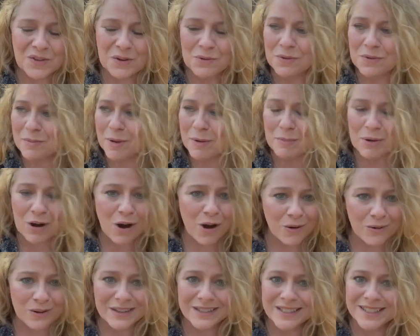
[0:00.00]
Remember
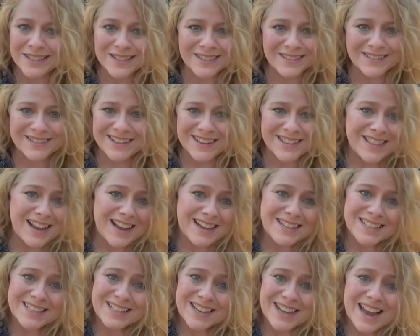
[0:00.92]
always that
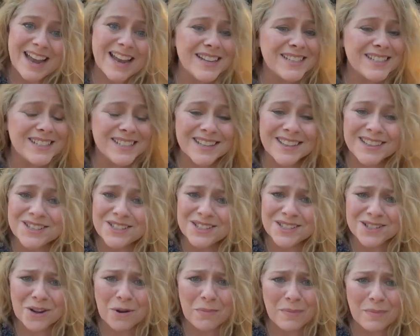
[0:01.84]
that's the case, and then
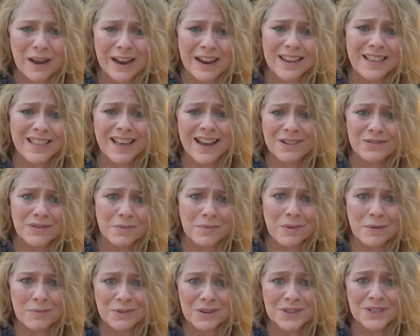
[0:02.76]
just go pay that
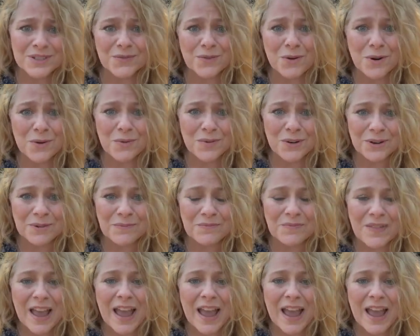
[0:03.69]
remembrance forward.